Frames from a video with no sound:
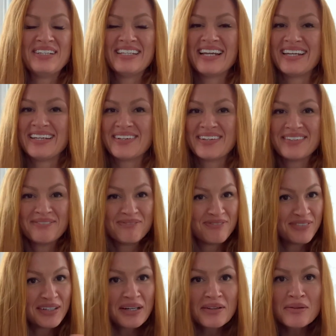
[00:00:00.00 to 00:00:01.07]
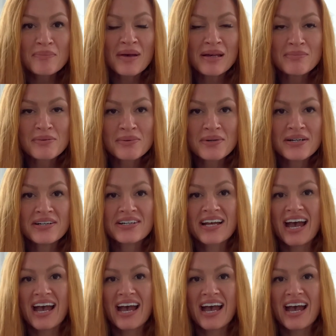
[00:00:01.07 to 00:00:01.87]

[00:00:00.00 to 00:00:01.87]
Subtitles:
And you can fill out the paperwork,